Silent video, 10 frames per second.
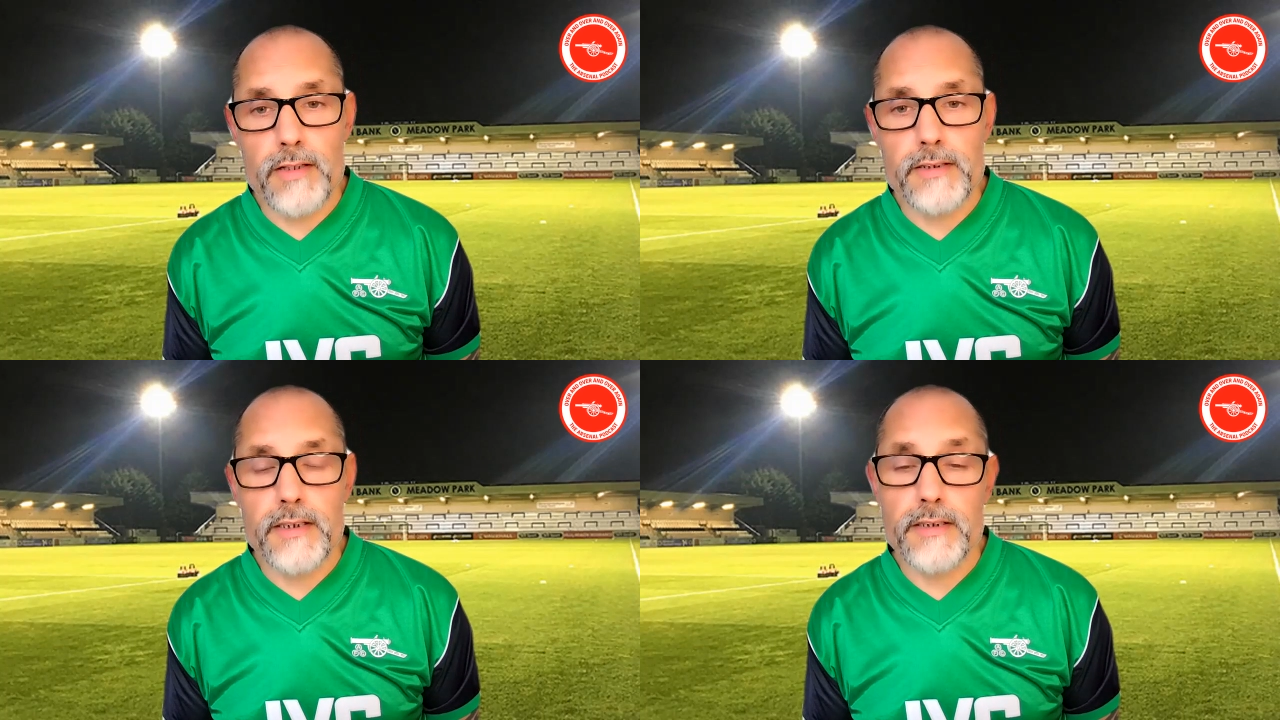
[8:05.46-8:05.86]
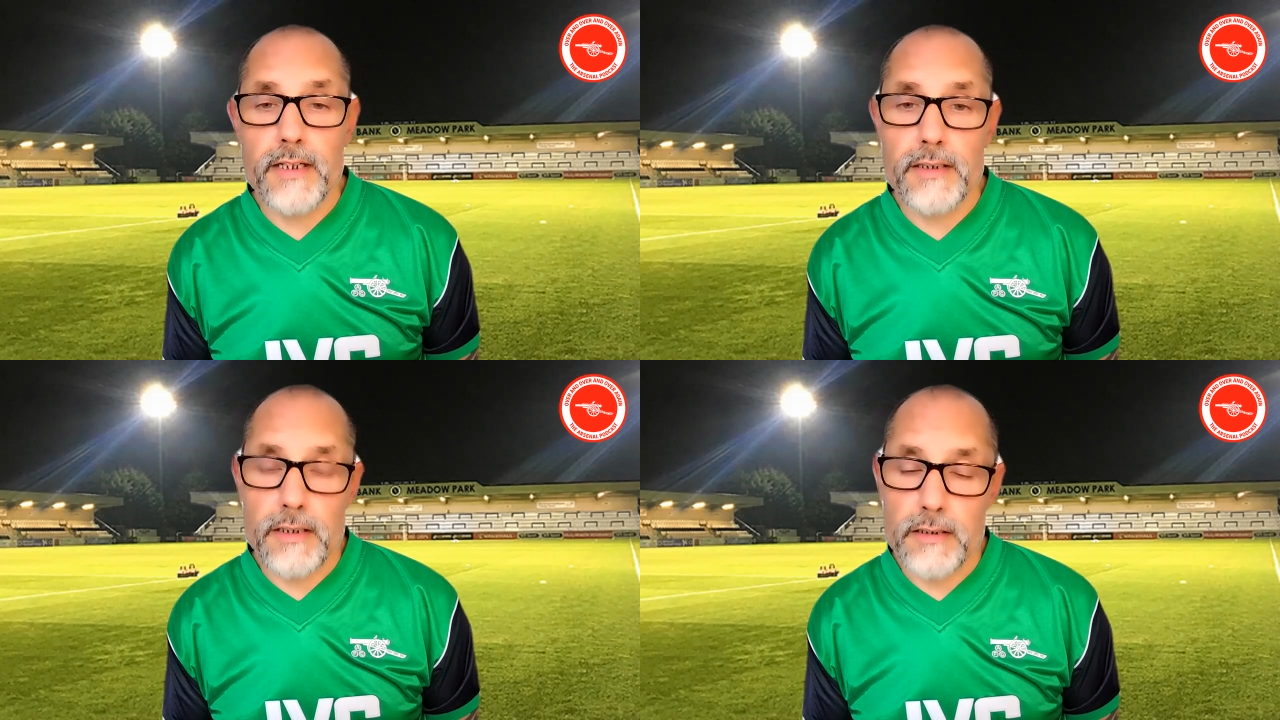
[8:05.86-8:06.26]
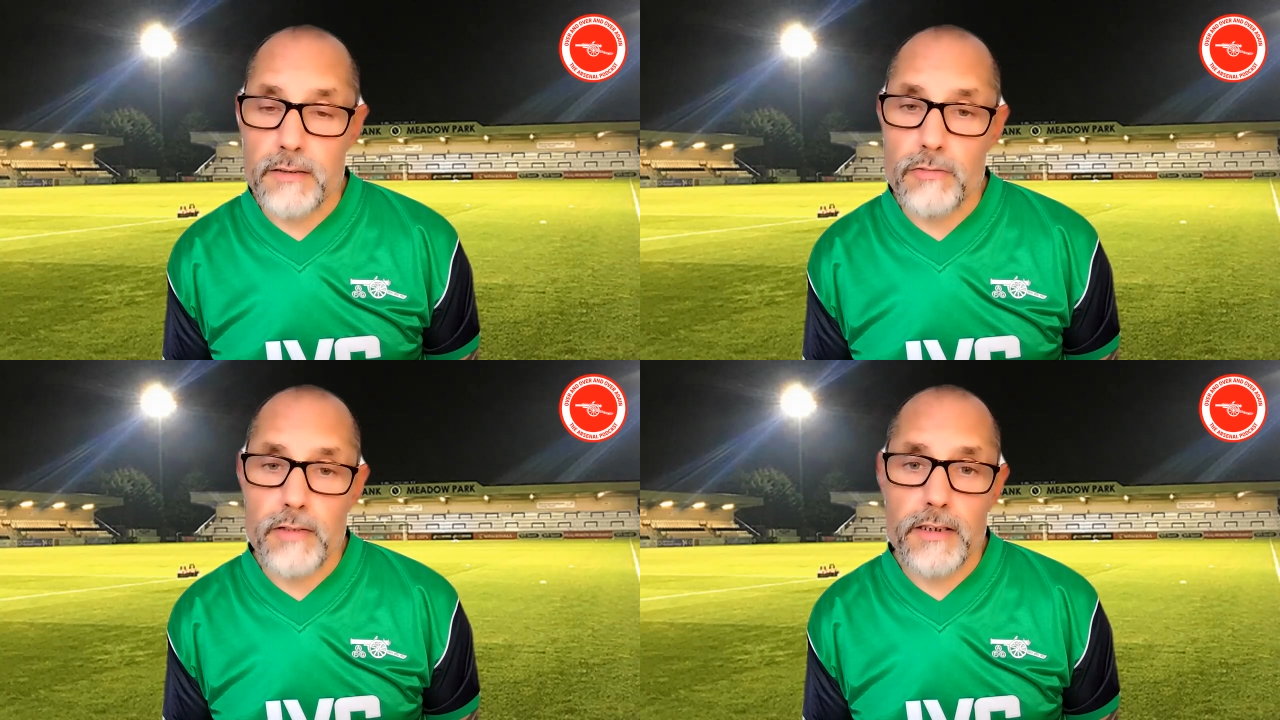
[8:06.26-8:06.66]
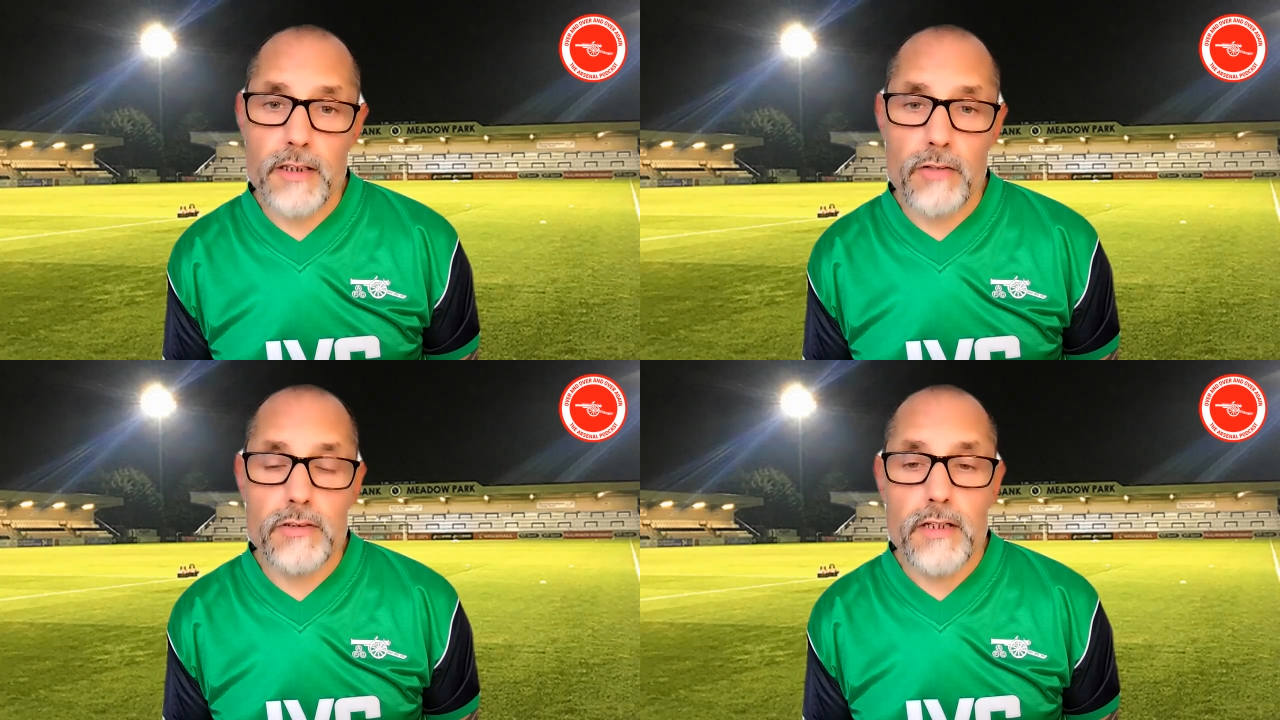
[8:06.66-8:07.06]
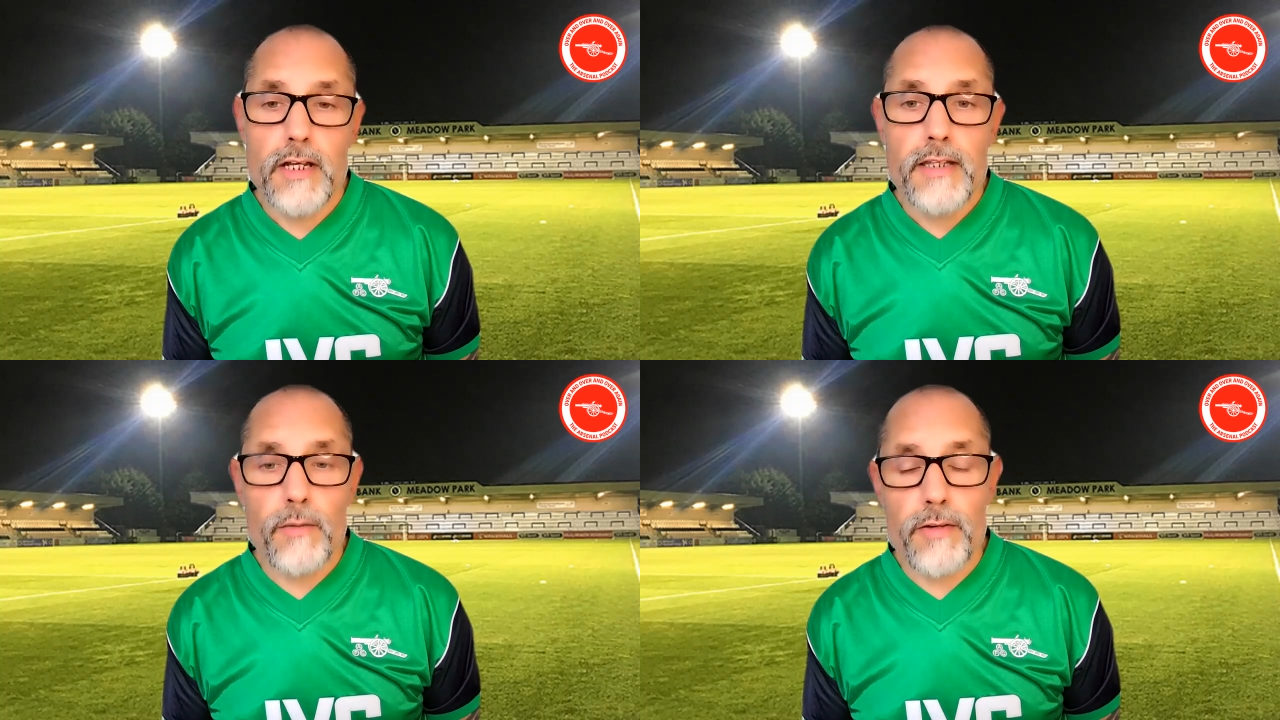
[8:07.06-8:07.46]
us this season and some great shows
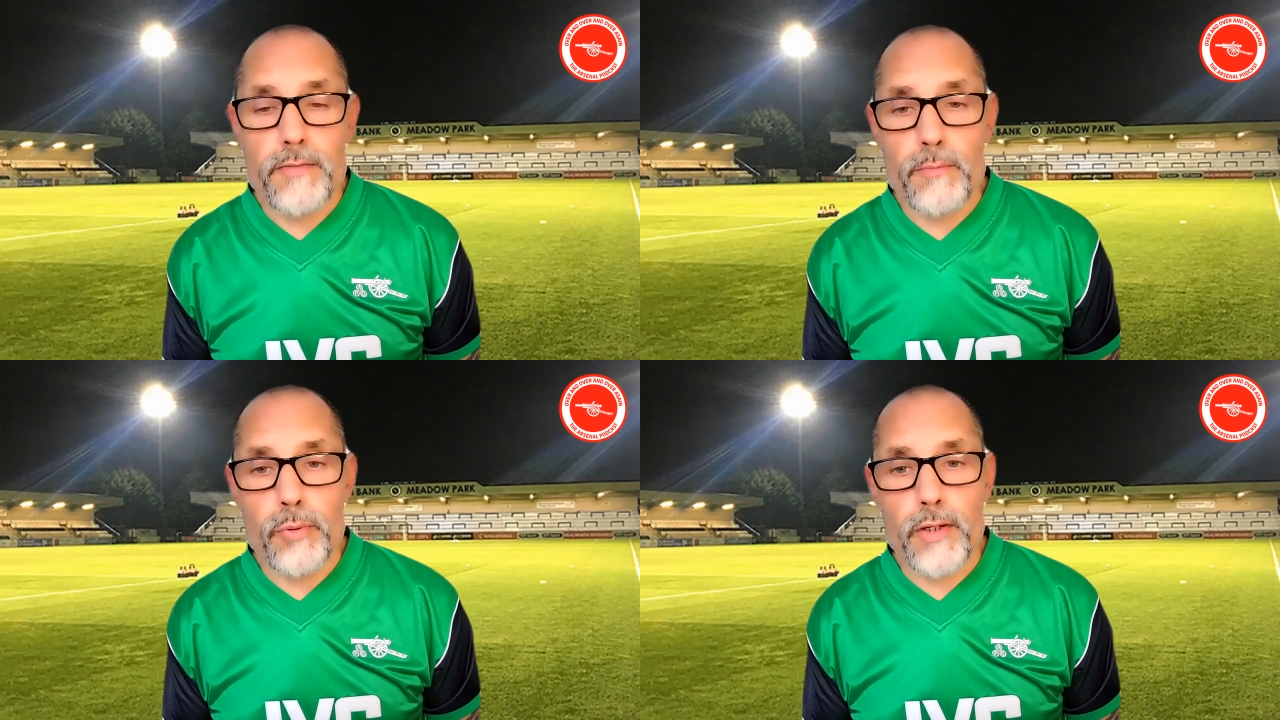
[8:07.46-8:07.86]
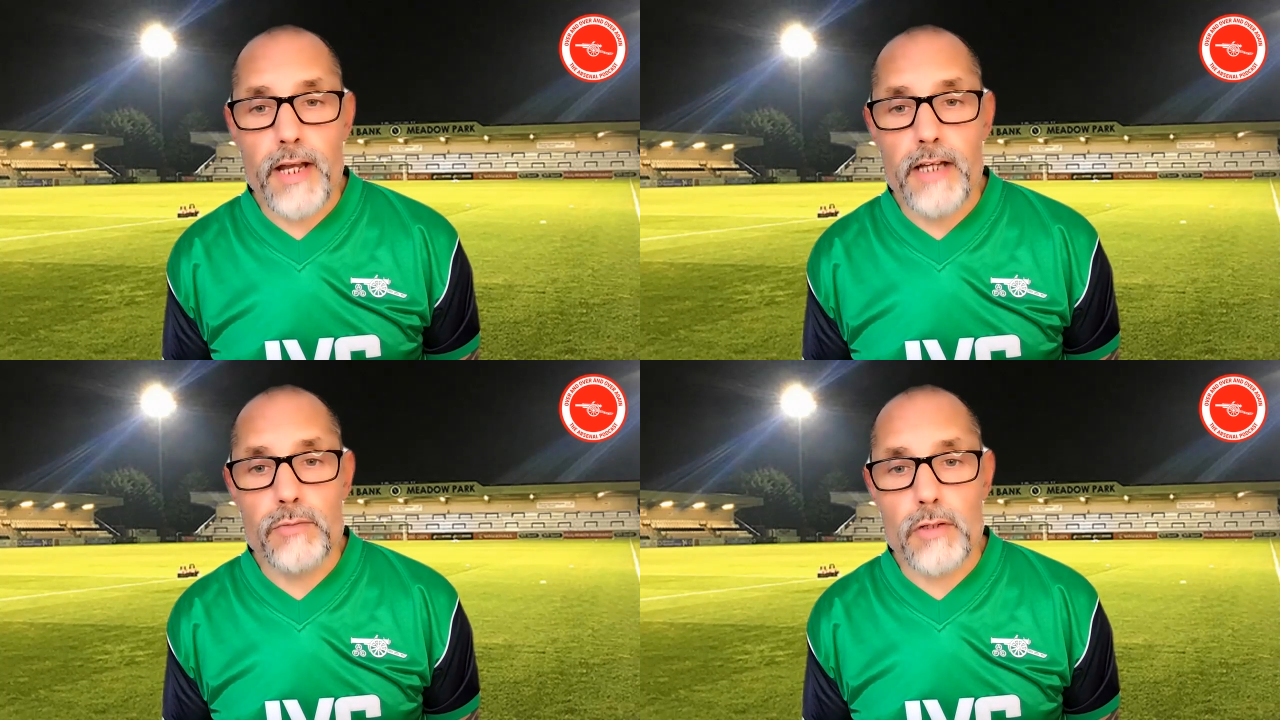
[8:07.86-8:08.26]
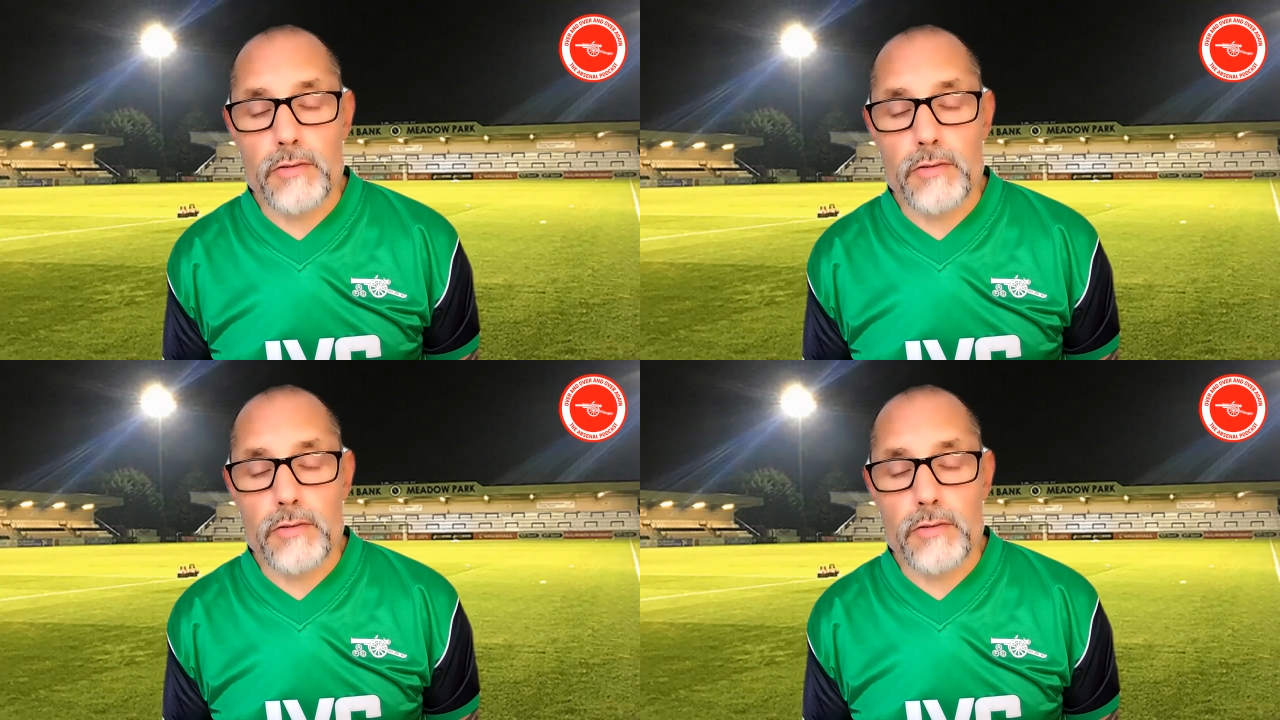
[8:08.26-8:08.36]
that we've been putting out as well.